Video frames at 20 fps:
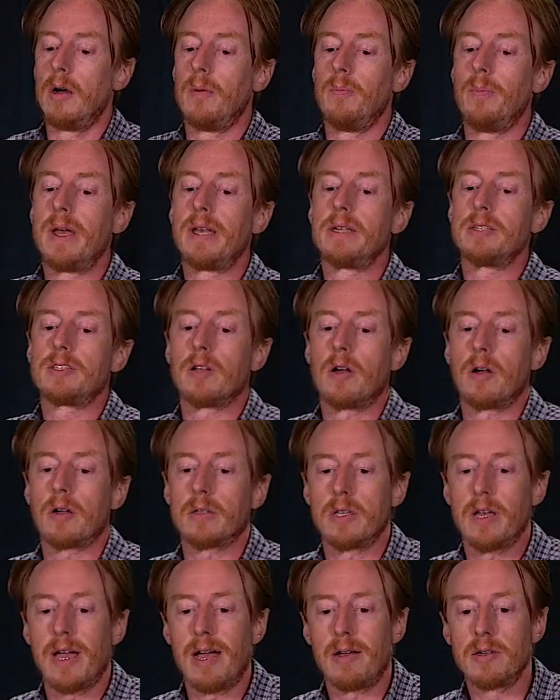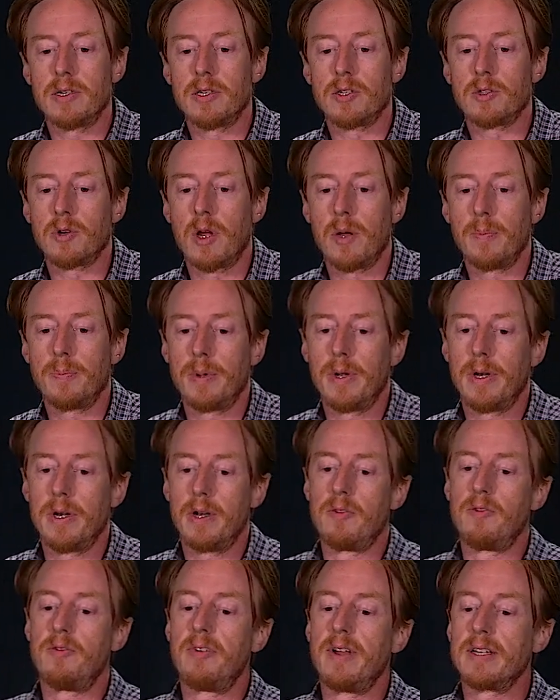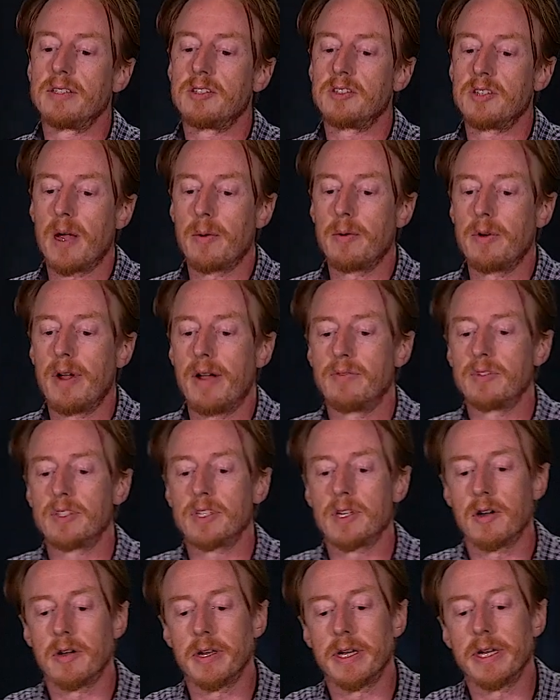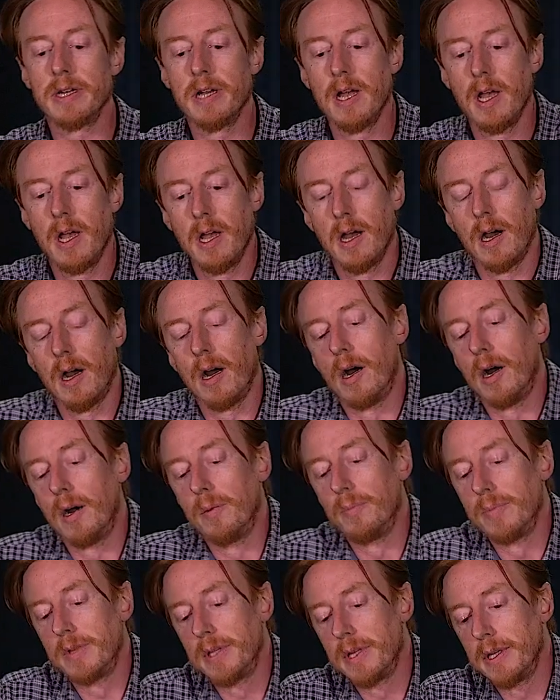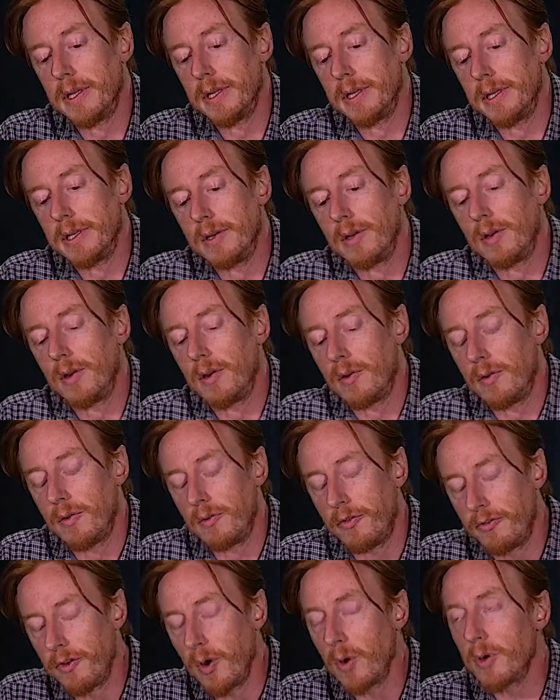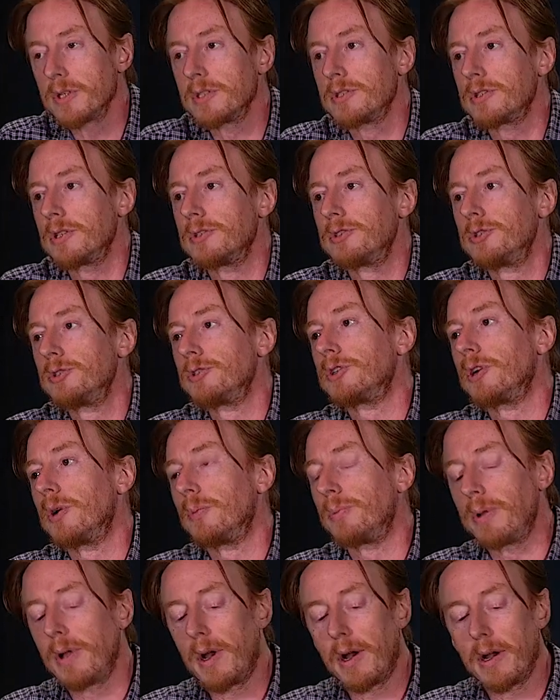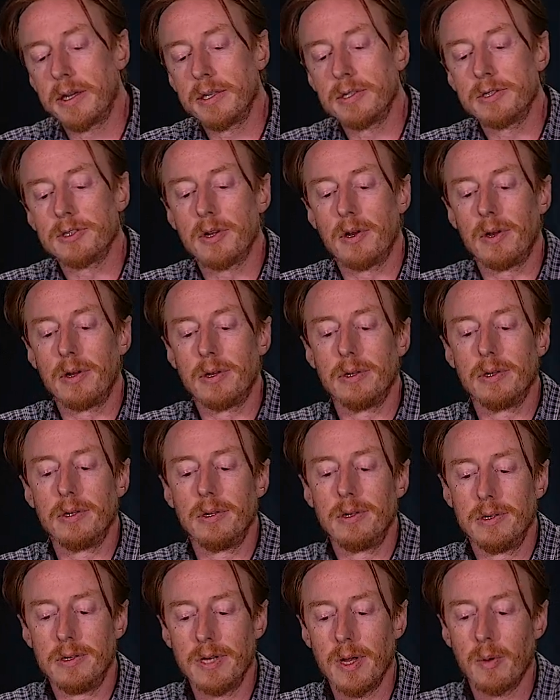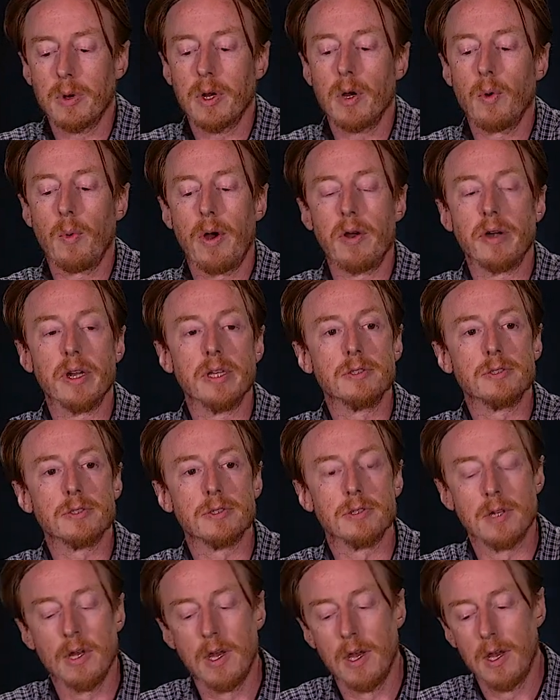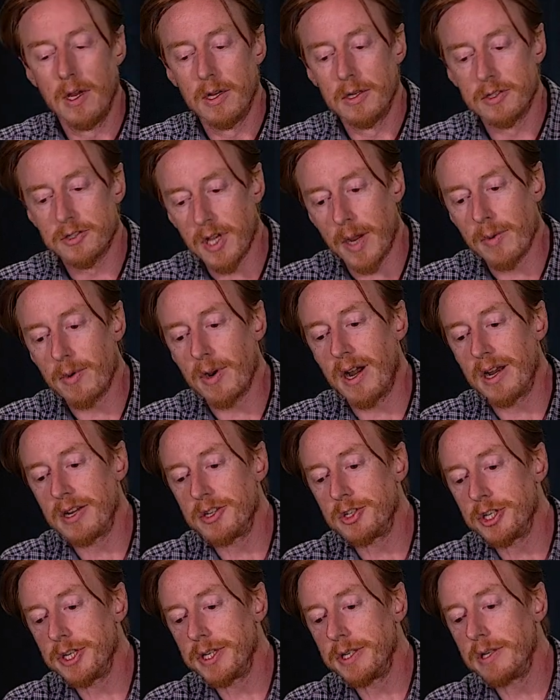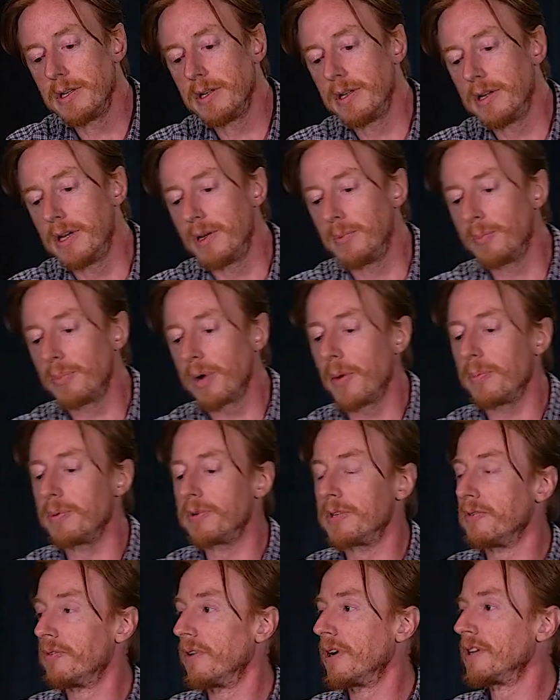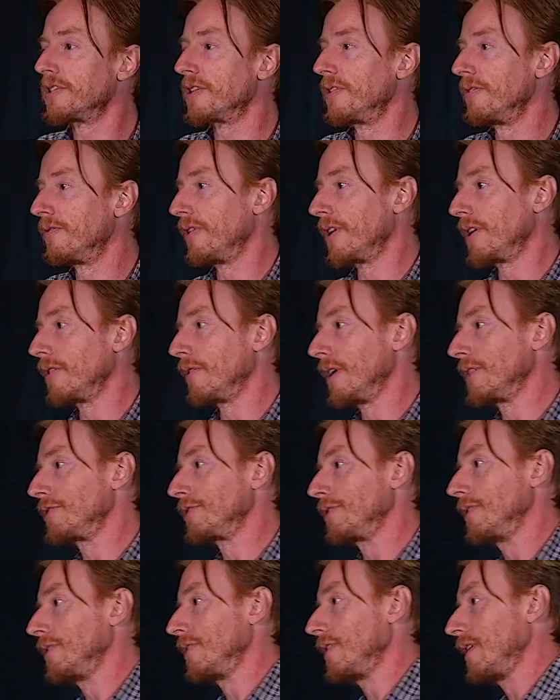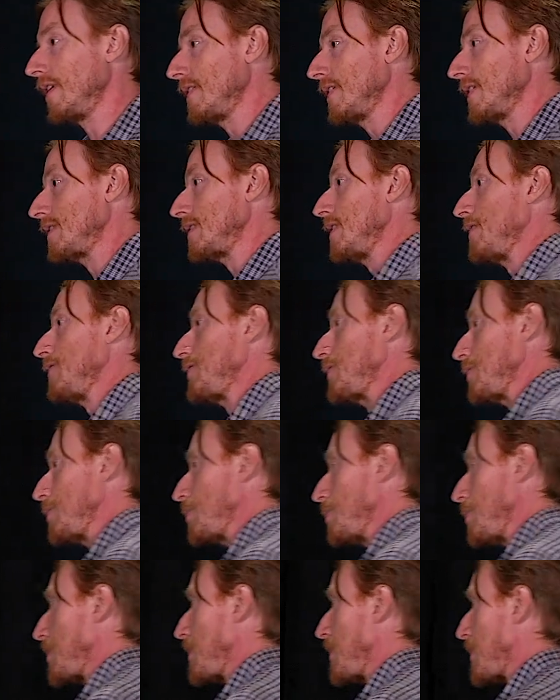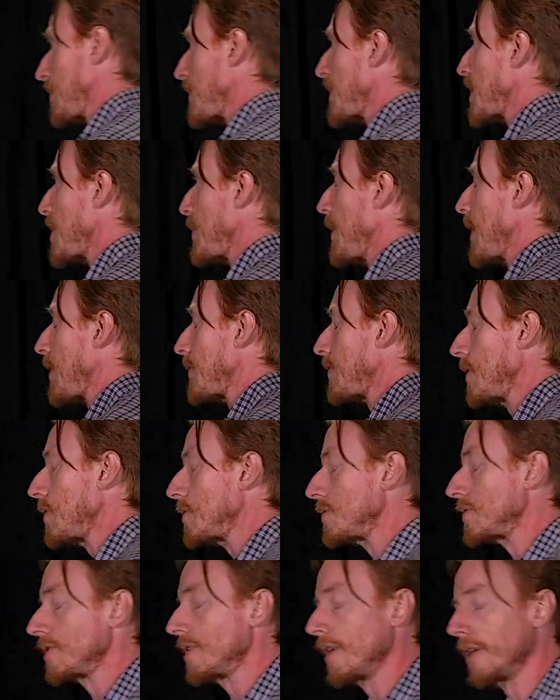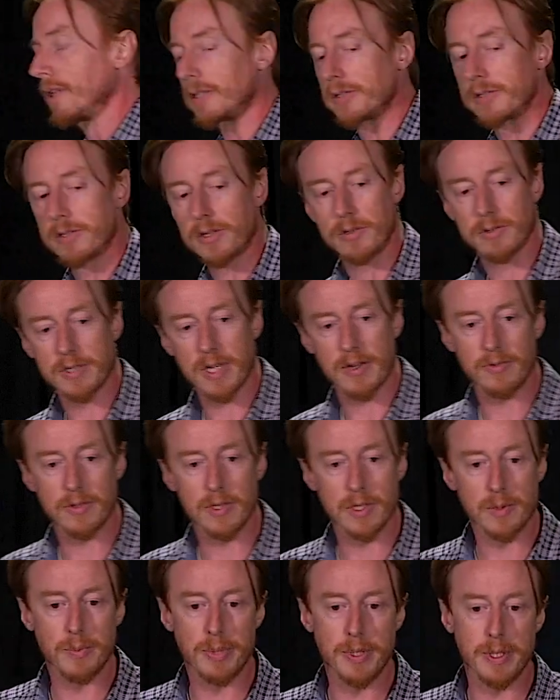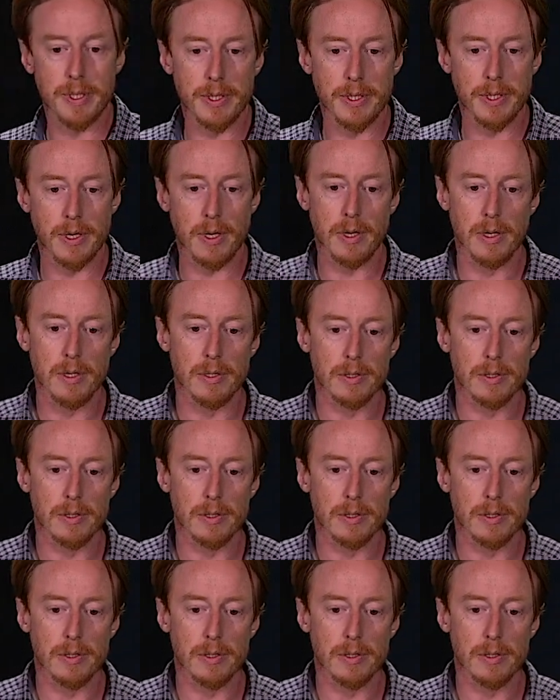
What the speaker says: Manny's talk, the how to disrupt an advanced cyber adversary. The focus that you should apply is on network awareness, cyber hygiene, and proper device configuration. And I think that if you think about those things, it'll definitely be